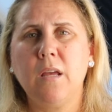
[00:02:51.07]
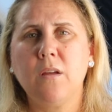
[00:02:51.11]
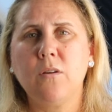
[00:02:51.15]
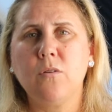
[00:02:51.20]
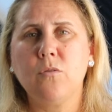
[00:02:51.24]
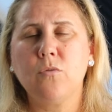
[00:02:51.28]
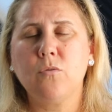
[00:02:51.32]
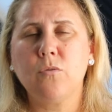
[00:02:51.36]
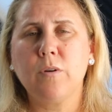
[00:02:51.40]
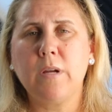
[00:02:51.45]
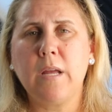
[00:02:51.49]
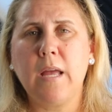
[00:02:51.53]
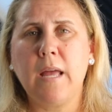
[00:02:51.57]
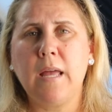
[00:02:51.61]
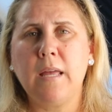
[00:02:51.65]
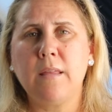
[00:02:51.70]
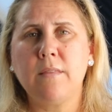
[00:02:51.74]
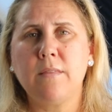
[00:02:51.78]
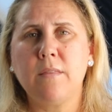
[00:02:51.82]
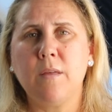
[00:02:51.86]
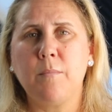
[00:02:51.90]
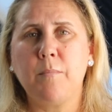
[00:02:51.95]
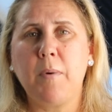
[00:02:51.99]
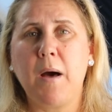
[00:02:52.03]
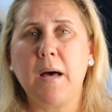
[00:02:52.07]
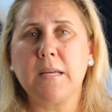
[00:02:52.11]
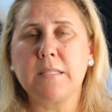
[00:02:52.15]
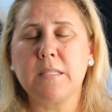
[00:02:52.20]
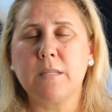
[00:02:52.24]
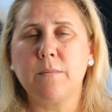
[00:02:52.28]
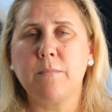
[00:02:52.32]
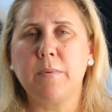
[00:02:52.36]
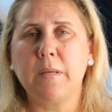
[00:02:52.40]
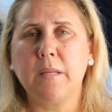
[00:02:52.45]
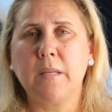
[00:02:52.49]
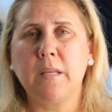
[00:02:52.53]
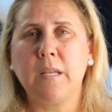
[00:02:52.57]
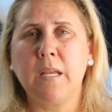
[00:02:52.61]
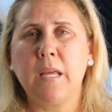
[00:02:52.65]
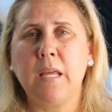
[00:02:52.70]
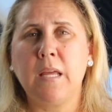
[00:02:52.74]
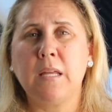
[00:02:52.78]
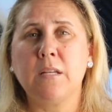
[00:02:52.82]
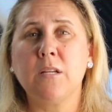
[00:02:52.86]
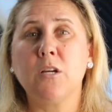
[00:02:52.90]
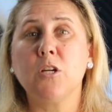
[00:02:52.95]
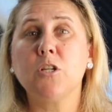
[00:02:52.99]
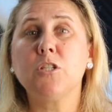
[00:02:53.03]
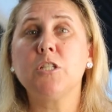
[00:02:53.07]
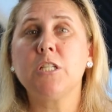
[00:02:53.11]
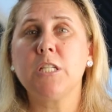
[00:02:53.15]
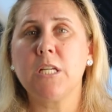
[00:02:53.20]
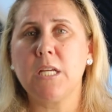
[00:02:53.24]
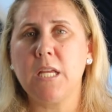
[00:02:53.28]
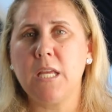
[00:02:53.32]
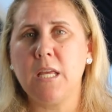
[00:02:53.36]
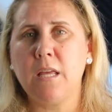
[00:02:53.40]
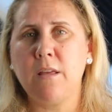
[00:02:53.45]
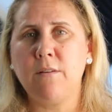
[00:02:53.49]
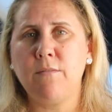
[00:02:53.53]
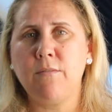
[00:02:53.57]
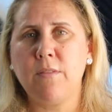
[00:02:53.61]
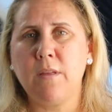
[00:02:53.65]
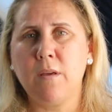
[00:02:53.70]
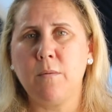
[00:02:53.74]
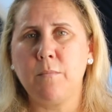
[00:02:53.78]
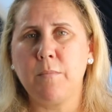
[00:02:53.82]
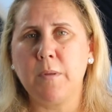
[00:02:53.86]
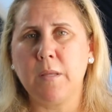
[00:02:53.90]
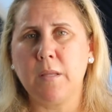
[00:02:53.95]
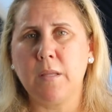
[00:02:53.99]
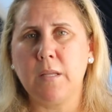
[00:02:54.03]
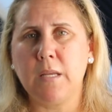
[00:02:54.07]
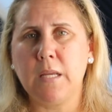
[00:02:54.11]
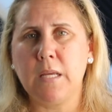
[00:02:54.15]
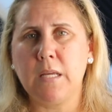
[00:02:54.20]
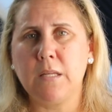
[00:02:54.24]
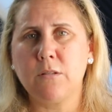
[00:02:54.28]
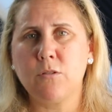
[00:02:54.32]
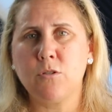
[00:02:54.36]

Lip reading: create the possibility and achieve the ability